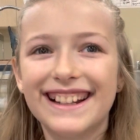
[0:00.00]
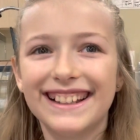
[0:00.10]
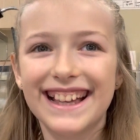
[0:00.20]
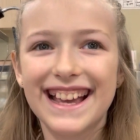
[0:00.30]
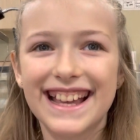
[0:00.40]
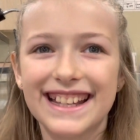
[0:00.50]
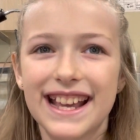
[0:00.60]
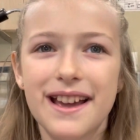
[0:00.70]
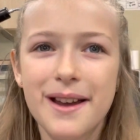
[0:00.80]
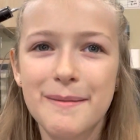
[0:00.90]
Annalyn.
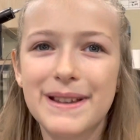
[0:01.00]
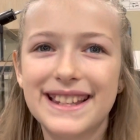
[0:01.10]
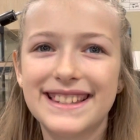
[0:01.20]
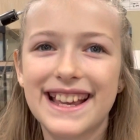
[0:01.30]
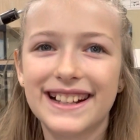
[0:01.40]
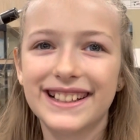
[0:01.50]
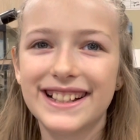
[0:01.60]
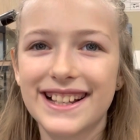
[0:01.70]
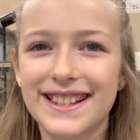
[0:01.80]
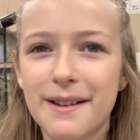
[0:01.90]
Yay. Mrs.
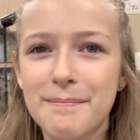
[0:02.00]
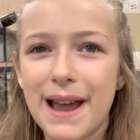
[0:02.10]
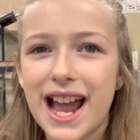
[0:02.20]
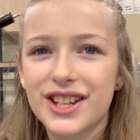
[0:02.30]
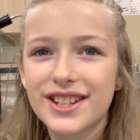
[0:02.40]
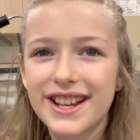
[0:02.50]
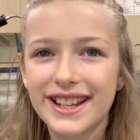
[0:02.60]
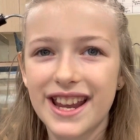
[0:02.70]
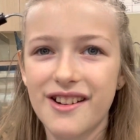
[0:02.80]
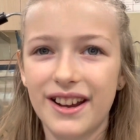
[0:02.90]
Annalyn is a compassionate,
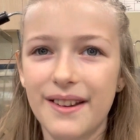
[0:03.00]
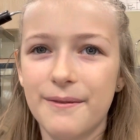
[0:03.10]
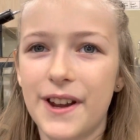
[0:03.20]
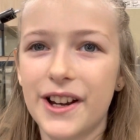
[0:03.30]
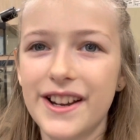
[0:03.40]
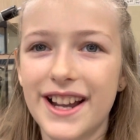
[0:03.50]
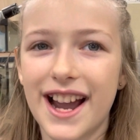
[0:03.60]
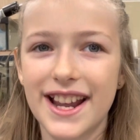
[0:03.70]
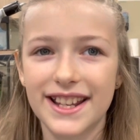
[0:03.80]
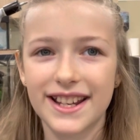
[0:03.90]
caring, very
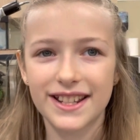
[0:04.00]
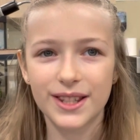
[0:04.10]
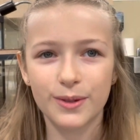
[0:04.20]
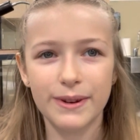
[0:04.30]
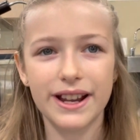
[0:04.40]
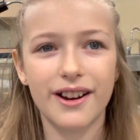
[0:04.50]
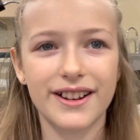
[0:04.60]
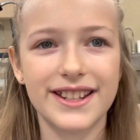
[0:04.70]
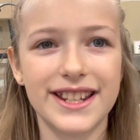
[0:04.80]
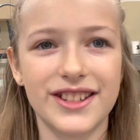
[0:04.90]
kind, and a
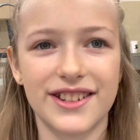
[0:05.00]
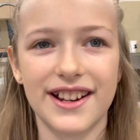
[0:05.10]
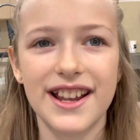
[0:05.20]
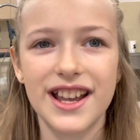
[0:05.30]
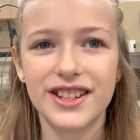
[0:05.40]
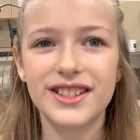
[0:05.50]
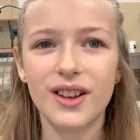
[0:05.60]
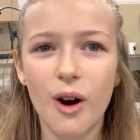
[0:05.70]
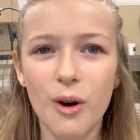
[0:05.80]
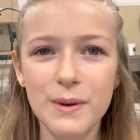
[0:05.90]
sweethearted teacher. She's
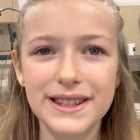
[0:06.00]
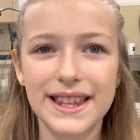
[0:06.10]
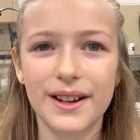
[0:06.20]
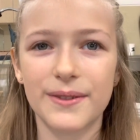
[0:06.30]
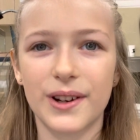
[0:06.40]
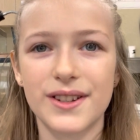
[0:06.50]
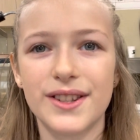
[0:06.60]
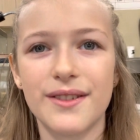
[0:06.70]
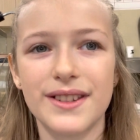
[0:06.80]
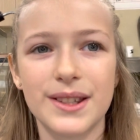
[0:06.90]
always there for her
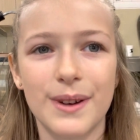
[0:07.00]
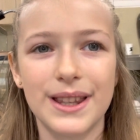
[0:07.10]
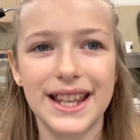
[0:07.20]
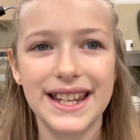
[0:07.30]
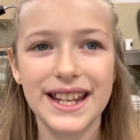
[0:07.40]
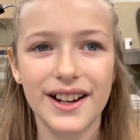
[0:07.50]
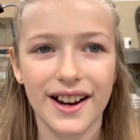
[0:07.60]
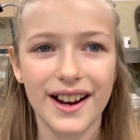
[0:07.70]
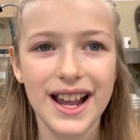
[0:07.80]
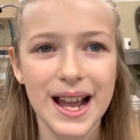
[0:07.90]
students when they need
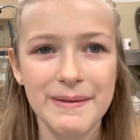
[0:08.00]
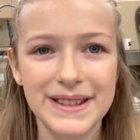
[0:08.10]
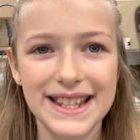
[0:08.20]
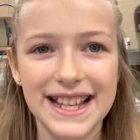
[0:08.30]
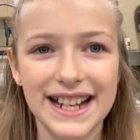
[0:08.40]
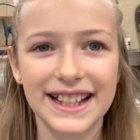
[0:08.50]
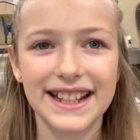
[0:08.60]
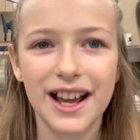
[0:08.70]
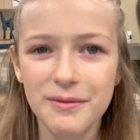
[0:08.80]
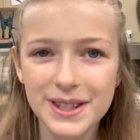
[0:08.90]
her. Mrs. Annalyn
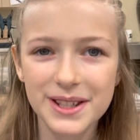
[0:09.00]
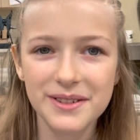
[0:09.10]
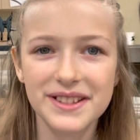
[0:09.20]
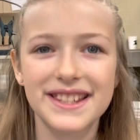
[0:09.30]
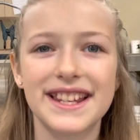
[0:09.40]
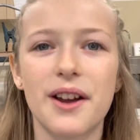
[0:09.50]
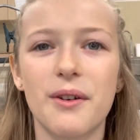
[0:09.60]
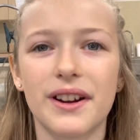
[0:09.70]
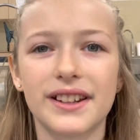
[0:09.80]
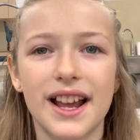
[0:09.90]
helps students stay
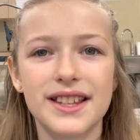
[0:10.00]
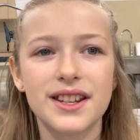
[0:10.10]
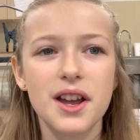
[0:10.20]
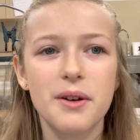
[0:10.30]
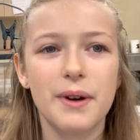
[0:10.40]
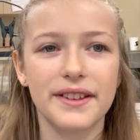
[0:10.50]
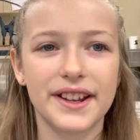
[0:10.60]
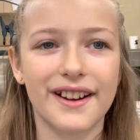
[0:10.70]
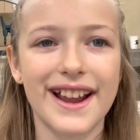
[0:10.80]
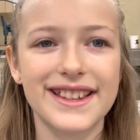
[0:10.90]
organized while they
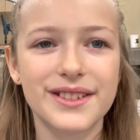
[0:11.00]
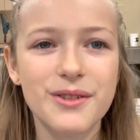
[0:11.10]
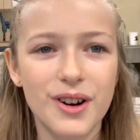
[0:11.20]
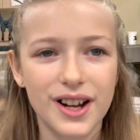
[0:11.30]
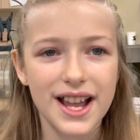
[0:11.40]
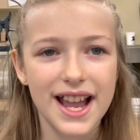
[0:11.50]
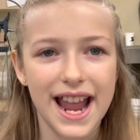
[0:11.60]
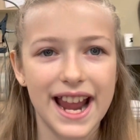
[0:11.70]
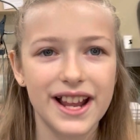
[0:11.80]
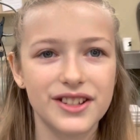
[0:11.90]
are at school,
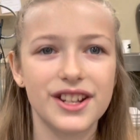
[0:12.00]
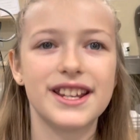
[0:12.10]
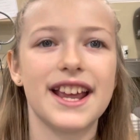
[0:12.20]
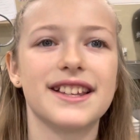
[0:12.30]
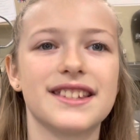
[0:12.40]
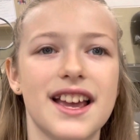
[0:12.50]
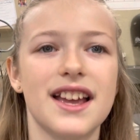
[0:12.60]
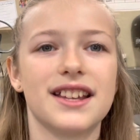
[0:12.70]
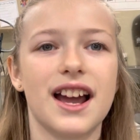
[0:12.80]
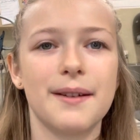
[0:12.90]
and she takes
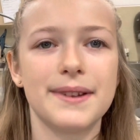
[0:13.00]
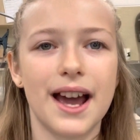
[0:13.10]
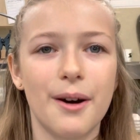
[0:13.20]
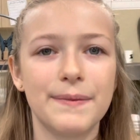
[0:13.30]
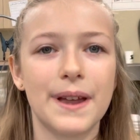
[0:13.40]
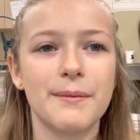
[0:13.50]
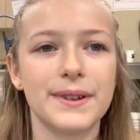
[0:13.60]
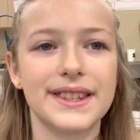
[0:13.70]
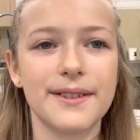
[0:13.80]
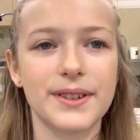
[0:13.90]
time to help them
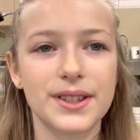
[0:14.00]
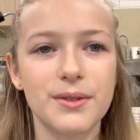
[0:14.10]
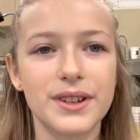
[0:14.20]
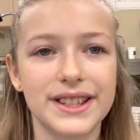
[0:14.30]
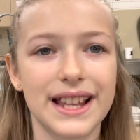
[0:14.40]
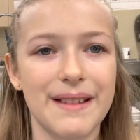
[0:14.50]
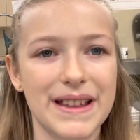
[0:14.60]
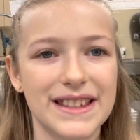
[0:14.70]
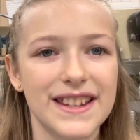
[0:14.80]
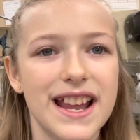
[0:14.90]
with different school
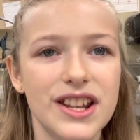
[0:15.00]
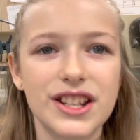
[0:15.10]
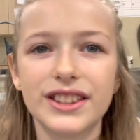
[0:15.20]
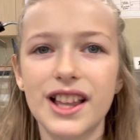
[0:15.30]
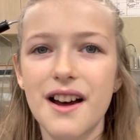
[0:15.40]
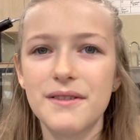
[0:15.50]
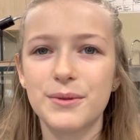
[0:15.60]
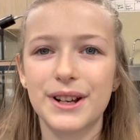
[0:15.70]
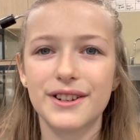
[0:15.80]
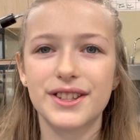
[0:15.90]
assignments. She loves
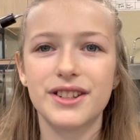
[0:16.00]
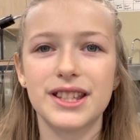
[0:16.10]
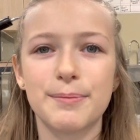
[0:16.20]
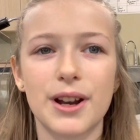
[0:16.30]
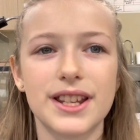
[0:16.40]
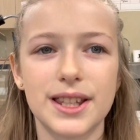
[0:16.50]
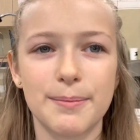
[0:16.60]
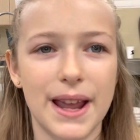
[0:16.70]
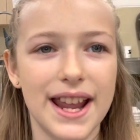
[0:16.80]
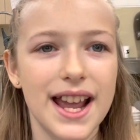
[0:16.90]
when her students
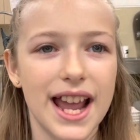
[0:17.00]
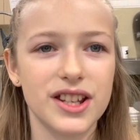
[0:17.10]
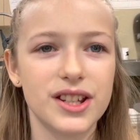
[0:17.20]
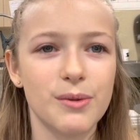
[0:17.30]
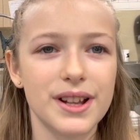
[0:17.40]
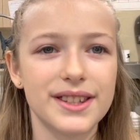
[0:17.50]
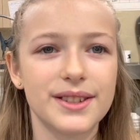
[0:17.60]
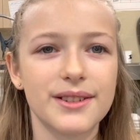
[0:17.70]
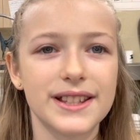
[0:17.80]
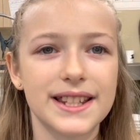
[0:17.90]
participate, and she wants
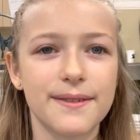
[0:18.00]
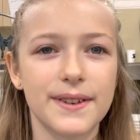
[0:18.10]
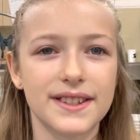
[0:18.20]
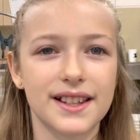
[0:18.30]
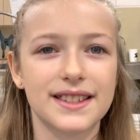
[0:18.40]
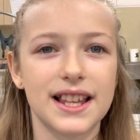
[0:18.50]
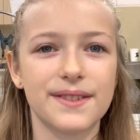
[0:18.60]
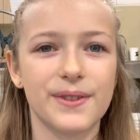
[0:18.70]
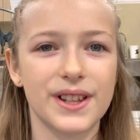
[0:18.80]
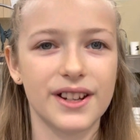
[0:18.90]
students to feel
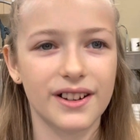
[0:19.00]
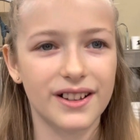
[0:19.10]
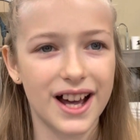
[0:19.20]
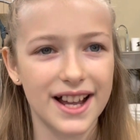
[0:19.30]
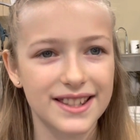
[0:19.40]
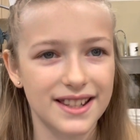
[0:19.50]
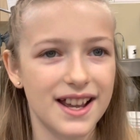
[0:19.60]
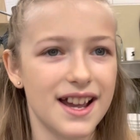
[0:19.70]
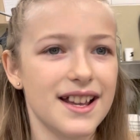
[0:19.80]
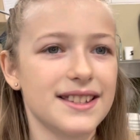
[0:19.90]
successful in her class.
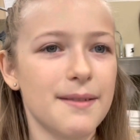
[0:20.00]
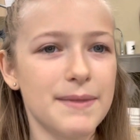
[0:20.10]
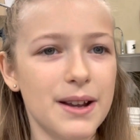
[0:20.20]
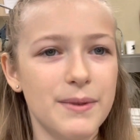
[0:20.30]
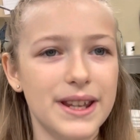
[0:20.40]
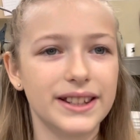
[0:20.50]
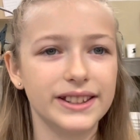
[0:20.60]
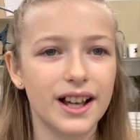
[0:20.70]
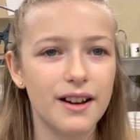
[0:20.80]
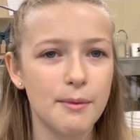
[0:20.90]
Something we
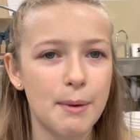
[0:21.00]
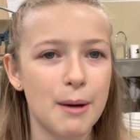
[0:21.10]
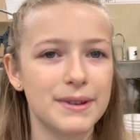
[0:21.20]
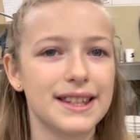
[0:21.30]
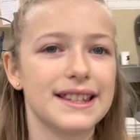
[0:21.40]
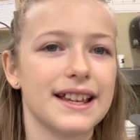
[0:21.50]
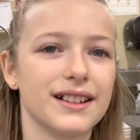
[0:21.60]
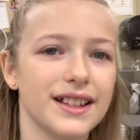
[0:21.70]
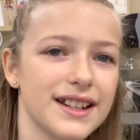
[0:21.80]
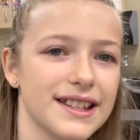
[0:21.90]
love about Mrs.
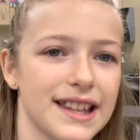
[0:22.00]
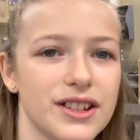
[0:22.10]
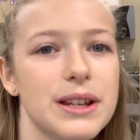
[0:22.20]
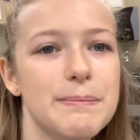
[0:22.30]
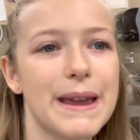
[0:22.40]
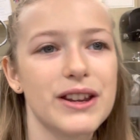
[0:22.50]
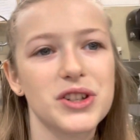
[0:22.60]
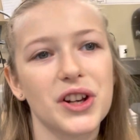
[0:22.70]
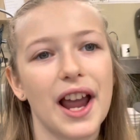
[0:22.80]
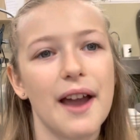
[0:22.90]
Annalyn is that she makes
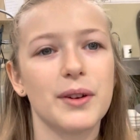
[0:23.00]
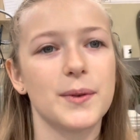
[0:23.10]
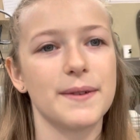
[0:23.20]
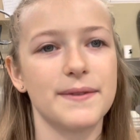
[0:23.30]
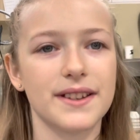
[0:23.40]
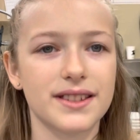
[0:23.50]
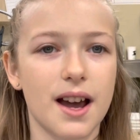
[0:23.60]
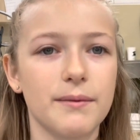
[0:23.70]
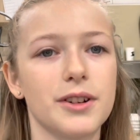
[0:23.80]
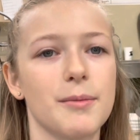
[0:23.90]
sure everyone feels
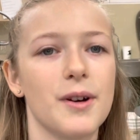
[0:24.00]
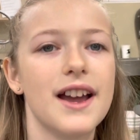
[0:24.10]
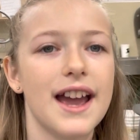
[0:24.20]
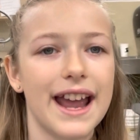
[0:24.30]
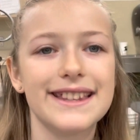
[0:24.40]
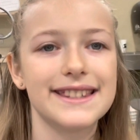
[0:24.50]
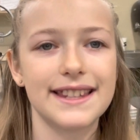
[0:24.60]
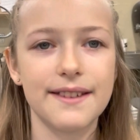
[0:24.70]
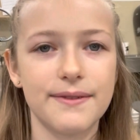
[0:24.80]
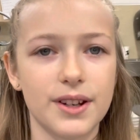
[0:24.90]
comfortable and
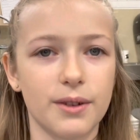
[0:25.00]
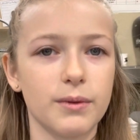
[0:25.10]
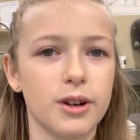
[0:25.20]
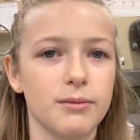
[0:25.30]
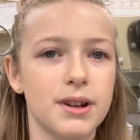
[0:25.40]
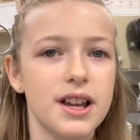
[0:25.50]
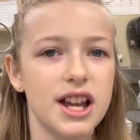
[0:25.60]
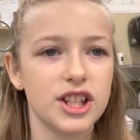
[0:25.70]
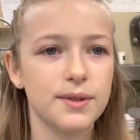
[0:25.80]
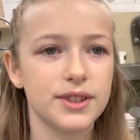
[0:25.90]
safe in her room.
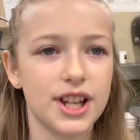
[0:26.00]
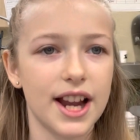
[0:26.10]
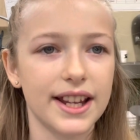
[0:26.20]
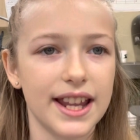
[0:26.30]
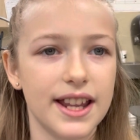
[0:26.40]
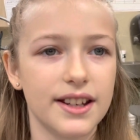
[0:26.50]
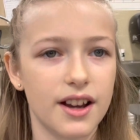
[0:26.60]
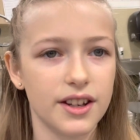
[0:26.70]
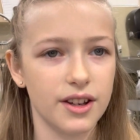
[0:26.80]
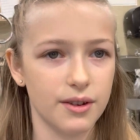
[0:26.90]
She will check in
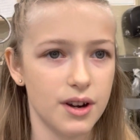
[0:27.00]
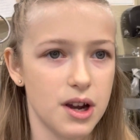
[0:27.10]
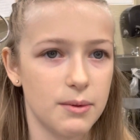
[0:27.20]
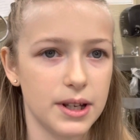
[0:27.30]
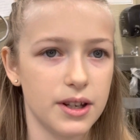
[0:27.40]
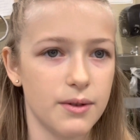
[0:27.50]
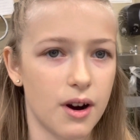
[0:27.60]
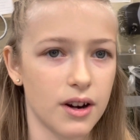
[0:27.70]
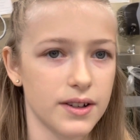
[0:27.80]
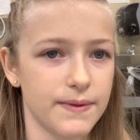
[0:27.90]
on you when you
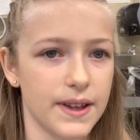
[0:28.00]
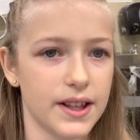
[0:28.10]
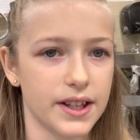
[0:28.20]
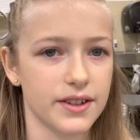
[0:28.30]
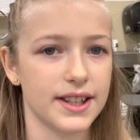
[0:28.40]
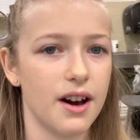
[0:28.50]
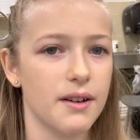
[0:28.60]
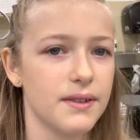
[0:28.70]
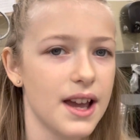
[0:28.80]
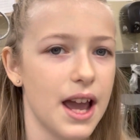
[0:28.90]
aren't feeling
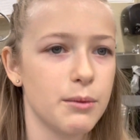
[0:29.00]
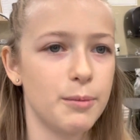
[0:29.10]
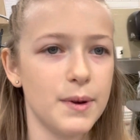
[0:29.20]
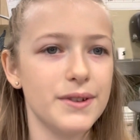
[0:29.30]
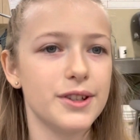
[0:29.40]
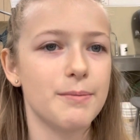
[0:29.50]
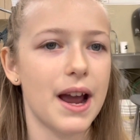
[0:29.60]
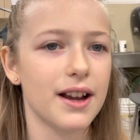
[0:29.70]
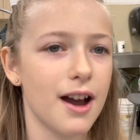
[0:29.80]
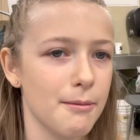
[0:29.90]
yourself and will boost you
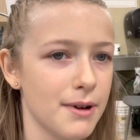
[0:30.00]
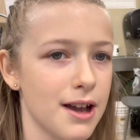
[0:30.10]
back up.